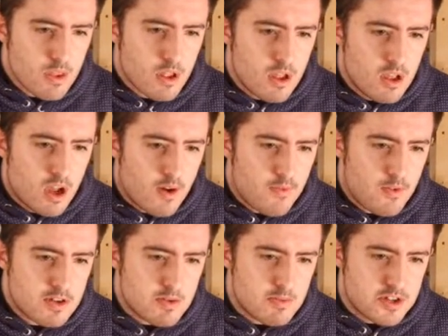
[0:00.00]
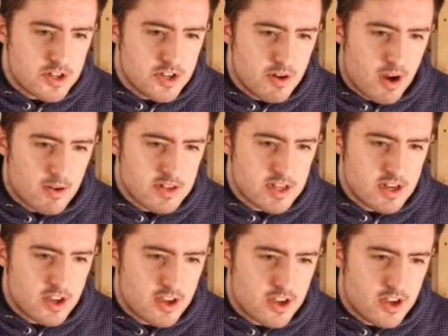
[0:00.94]
I thought it was you. I was in the
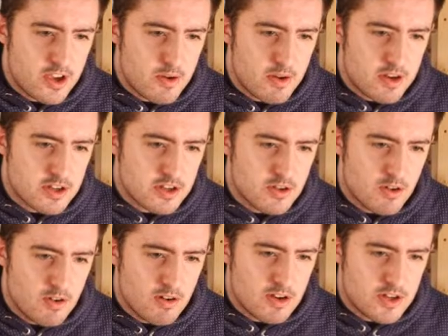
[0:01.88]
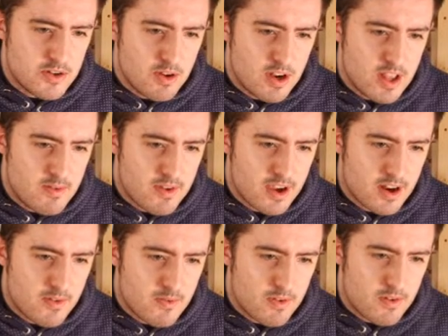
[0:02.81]
queue in the store as you were leaving, and I
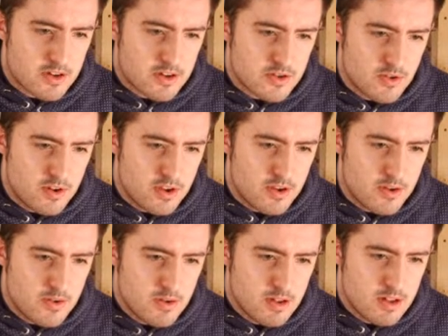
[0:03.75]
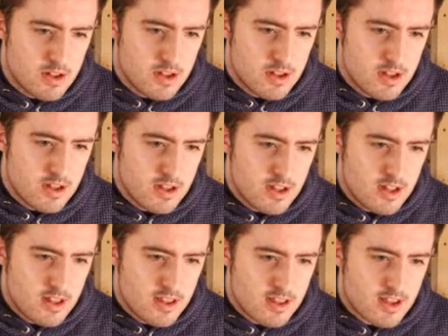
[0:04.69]
thought I saw you.
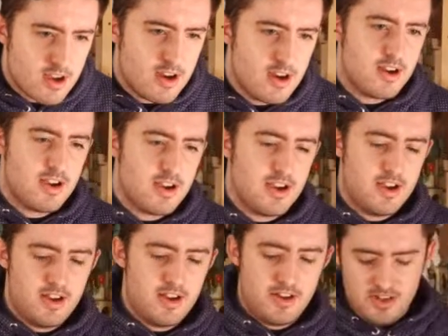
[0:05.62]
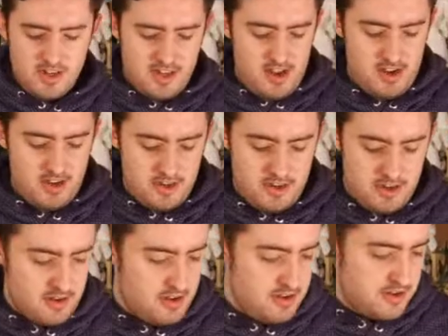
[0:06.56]
Oh, okay. You should have said that. You should have
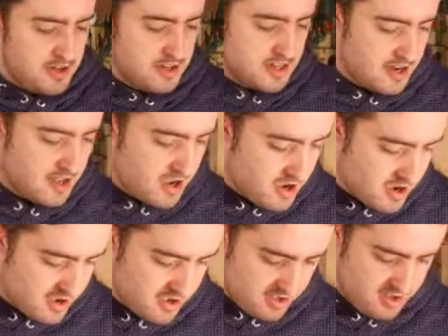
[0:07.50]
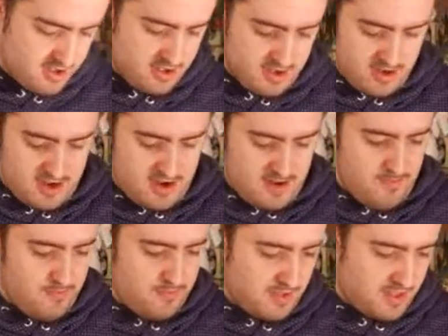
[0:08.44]
said
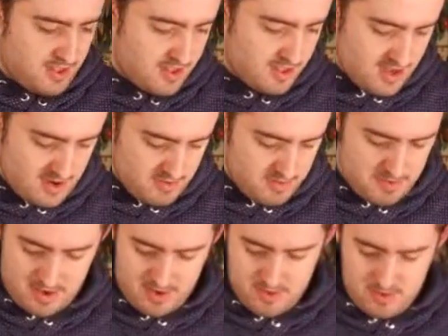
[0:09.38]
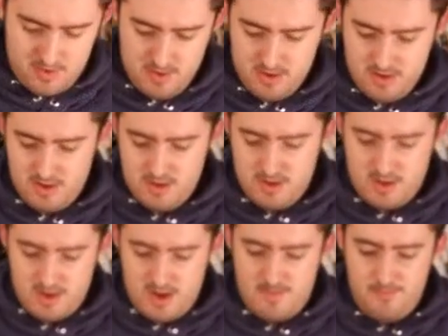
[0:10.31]
that. That would have been cool.
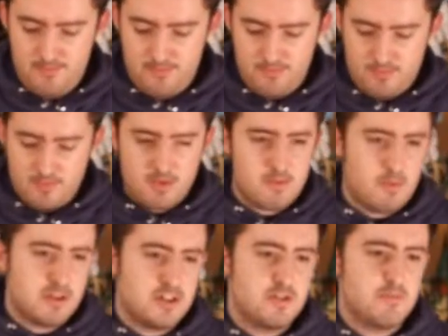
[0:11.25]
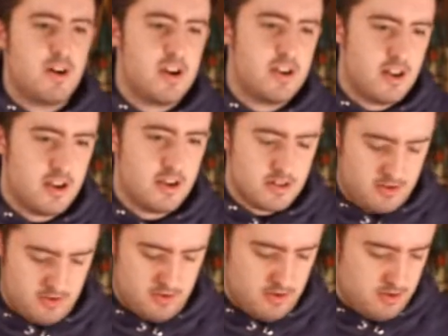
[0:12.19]
What did you buy in the Lego store?